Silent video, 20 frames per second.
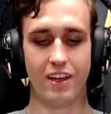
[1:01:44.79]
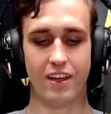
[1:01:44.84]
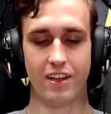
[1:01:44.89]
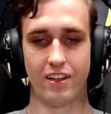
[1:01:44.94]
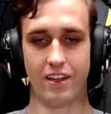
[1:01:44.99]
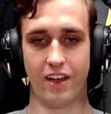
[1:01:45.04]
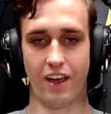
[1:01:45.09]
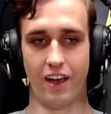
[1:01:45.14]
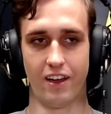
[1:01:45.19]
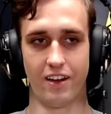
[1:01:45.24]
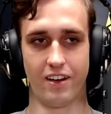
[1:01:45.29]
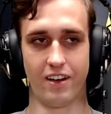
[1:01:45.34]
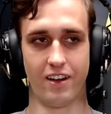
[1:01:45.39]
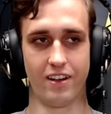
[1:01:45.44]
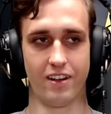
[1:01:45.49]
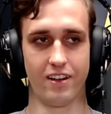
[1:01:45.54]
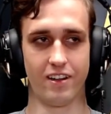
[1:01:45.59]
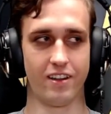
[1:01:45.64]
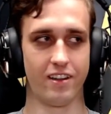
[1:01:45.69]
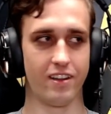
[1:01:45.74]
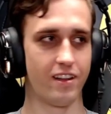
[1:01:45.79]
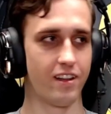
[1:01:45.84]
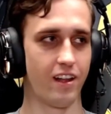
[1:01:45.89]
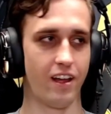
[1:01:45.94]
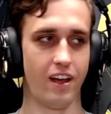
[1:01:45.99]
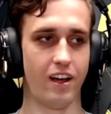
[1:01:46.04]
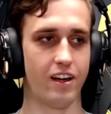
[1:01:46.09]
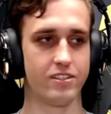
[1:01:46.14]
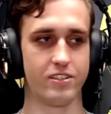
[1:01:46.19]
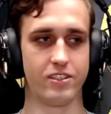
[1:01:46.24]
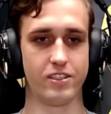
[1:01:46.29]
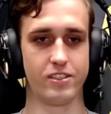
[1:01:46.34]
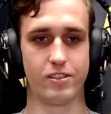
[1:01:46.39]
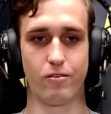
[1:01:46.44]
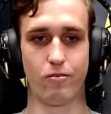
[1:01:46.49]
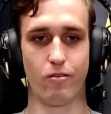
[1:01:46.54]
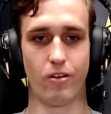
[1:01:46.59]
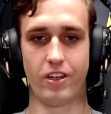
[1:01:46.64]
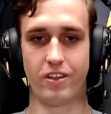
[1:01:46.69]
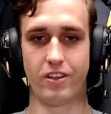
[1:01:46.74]
yeah, and I'll
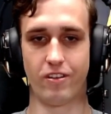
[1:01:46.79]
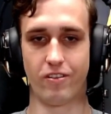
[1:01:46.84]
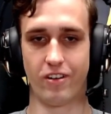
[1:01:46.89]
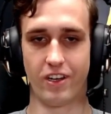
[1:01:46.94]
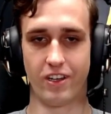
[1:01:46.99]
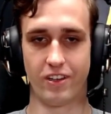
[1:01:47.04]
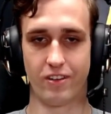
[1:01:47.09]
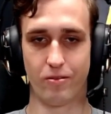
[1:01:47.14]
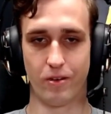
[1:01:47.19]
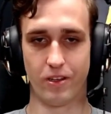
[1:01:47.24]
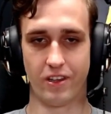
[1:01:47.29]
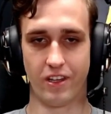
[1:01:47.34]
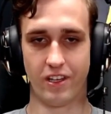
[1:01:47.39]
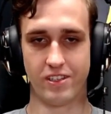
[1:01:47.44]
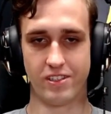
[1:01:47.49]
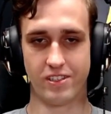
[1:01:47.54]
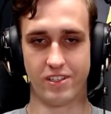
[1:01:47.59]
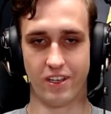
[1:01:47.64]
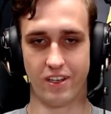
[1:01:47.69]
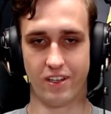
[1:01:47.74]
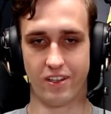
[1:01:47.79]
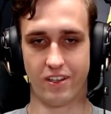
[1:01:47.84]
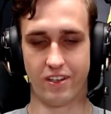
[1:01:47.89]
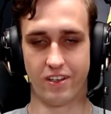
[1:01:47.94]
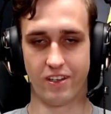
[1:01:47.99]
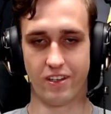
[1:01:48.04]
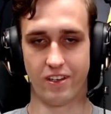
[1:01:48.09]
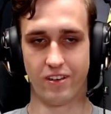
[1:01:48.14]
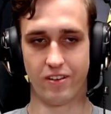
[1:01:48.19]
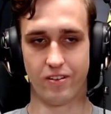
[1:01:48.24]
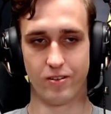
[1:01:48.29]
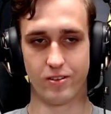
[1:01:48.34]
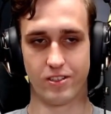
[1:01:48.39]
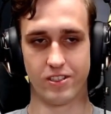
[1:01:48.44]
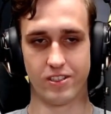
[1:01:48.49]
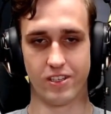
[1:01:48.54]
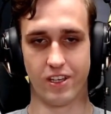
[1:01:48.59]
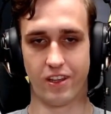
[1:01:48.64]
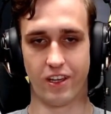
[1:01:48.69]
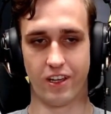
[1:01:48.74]
just reiterate what they said, which
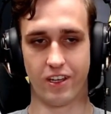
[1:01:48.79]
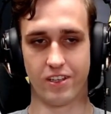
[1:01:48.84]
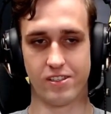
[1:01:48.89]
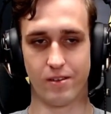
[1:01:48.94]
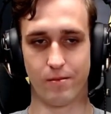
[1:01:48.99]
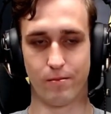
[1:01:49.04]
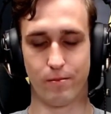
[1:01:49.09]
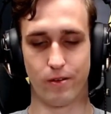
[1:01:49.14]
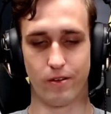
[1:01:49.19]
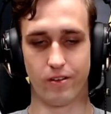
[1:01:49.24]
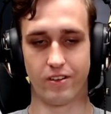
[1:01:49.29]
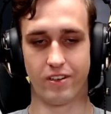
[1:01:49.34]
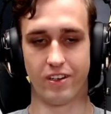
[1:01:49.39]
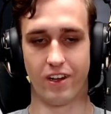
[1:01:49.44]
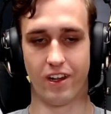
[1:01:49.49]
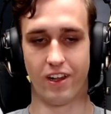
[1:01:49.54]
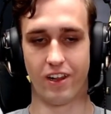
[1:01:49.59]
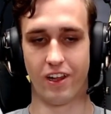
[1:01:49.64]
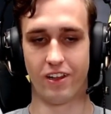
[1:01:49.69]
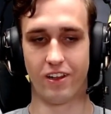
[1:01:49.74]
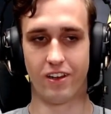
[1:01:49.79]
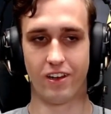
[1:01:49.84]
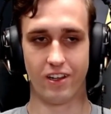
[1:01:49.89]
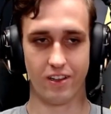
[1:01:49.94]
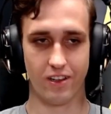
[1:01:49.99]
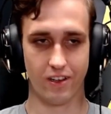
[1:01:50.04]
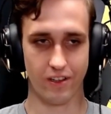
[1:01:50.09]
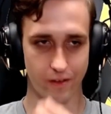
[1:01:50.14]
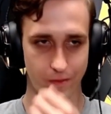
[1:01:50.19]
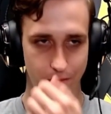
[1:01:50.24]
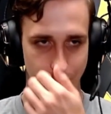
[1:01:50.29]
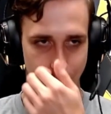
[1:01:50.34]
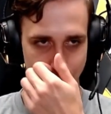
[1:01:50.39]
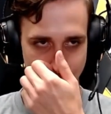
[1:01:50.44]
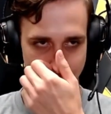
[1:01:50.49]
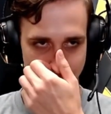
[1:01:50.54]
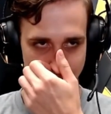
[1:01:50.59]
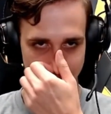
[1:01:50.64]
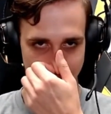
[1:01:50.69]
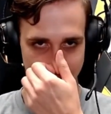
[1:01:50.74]
is I think is important. A lot of
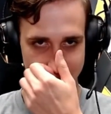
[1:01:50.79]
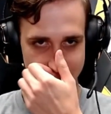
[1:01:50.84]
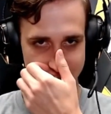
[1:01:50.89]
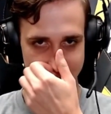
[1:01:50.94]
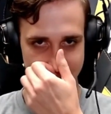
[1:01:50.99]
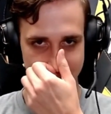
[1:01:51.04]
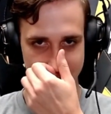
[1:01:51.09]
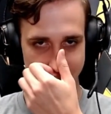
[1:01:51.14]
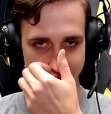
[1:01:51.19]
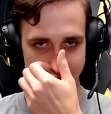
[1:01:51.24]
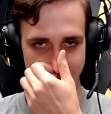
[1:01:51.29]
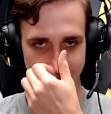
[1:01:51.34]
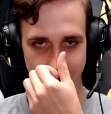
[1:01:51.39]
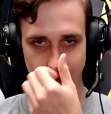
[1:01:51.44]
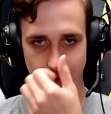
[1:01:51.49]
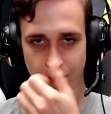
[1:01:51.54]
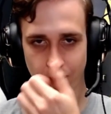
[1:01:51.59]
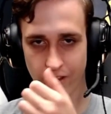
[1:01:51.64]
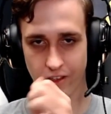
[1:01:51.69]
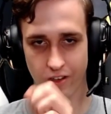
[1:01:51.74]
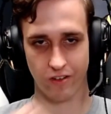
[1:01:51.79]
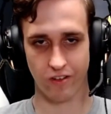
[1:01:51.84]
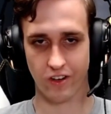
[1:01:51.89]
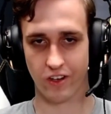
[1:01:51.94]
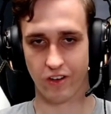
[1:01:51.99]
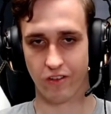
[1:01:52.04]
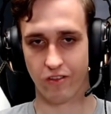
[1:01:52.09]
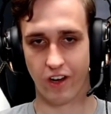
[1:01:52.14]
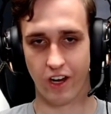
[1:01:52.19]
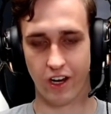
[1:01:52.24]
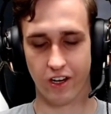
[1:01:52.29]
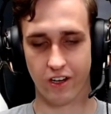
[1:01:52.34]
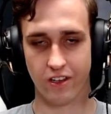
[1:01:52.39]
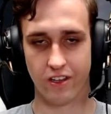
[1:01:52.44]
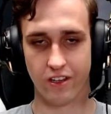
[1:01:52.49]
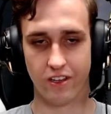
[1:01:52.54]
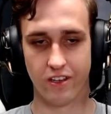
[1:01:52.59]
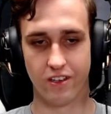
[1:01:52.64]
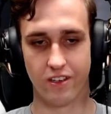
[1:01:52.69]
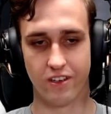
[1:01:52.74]
people I see still on Twitter and
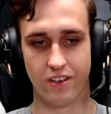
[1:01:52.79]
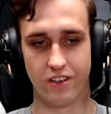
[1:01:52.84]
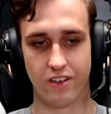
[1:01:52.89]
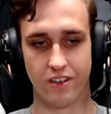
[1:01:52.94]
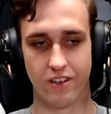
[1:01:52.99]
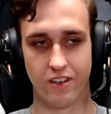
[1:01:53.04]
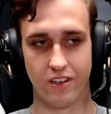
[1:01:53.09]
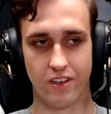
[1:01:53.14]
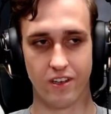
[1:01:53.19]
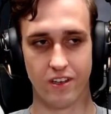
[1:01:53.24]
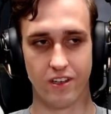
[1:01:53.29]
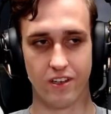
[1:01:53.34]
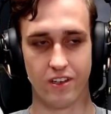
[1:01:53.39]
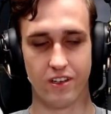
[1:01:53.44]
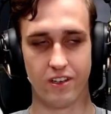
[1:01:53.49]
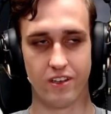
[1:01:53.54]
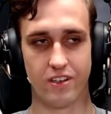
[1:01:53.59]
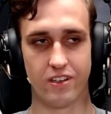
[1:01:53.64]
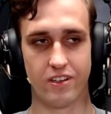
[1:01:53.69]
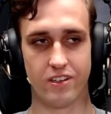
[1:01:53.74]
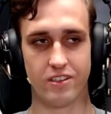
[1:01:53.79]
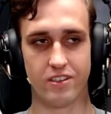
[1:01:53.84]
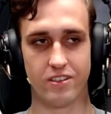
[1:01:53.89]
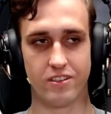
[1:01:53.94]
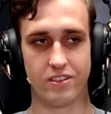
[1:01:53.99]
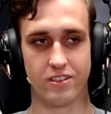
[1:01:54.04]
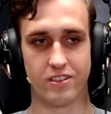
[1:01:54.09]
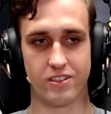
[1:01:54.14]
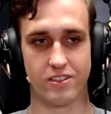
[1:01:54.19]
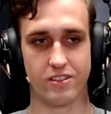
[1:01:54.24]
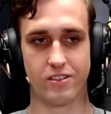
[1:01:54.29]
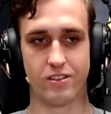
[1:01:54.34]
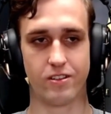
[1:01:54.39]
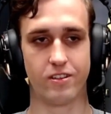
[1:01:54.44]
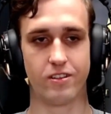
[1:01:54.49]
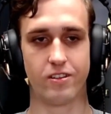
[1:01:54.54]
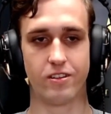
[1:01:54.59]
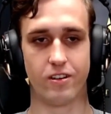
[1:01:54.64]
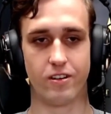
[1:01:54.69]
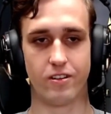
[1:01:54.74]
ranked just
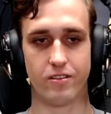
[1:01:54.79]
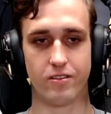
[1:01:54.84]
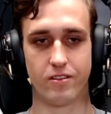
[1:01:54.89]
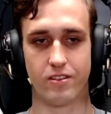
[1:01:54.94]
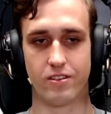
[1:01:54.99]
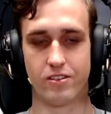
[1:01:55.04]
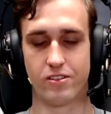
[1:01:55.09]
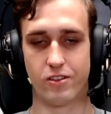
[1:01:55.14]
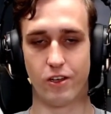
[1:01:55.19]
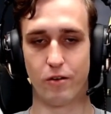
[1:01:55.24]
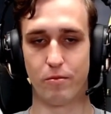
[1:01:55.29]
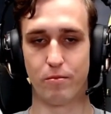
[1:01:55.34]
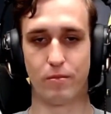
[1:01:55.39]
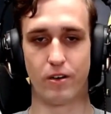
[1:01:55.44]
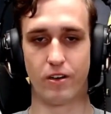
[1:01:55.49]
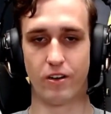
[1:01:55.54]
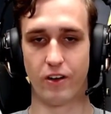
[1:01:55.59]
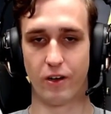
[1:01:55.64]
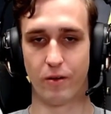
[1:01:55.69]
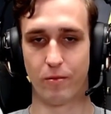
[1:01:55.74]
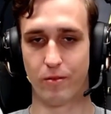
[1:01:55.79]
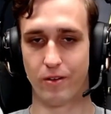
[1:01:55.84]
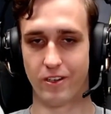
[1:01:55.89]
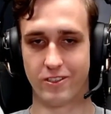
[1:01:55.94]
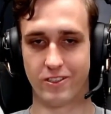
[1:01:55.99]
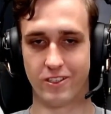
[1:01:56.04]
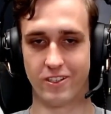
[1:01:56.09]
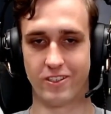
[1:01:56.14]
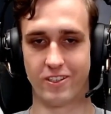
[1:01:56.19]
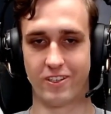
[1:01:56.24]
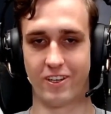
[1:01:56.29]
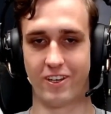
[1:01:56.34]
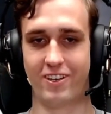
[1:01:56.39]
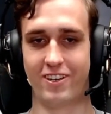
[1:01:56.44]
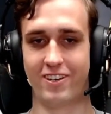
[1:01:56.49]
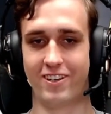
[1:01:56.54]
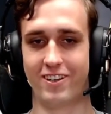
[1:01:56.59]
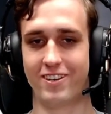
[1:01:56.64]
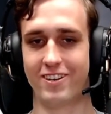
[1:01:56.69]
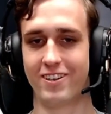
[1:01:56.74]
don't stop burning bridges.
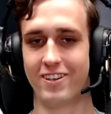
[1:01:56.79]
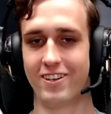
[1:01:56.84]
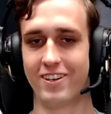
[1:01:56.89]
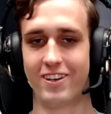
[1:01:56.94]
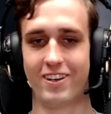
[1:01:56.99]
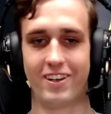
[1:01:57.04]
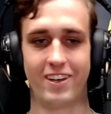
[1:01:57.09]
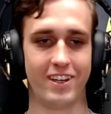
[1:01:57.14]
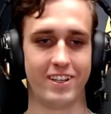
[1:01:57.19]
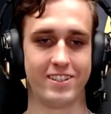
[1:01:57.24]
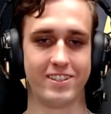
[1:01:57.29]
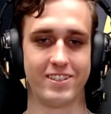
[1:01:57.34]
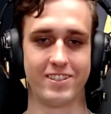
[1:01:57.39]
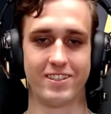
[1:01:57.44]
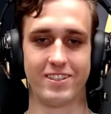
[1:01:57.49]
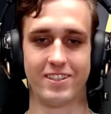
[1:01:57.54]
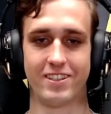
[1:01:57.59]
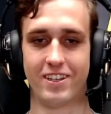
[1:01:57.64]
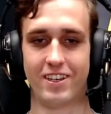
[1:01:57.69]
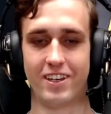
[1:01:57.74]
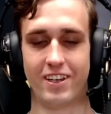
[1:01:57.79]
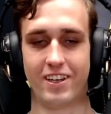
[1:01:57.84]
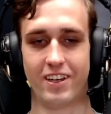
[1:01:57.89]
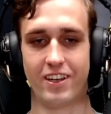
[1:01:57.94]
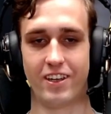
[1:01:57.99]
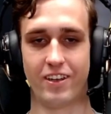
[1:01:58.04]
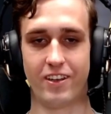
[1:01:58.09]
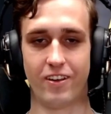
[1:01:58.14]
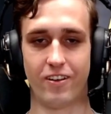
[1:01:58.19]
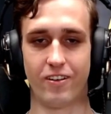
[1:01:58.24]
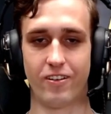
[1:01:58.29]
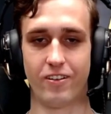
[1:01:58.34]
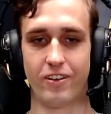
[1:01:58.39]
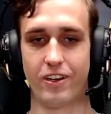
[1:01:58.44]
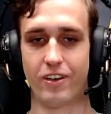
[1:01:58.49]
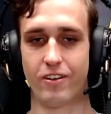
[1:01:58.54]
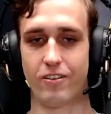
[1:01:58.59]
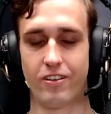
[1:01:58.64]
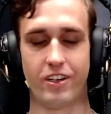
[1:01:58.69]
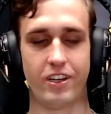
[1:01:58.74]
It's
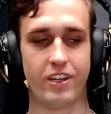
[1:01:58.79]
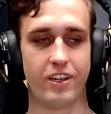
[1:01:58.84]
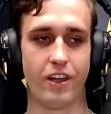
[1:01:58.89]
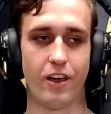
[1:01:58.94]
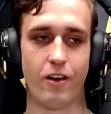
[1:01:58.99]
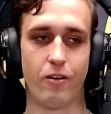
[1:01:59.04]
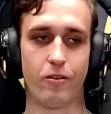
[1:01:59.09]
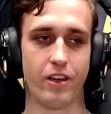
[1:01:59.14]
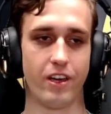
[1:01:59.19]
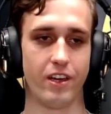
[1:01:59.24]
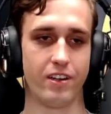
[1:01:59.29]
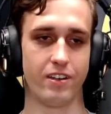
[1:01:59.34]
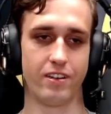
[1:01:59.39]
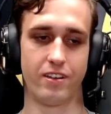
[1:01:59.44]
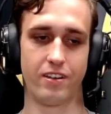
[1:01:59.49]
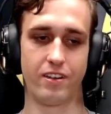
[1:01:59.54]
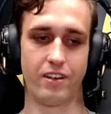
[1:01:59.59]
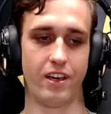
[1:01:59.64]
your ego can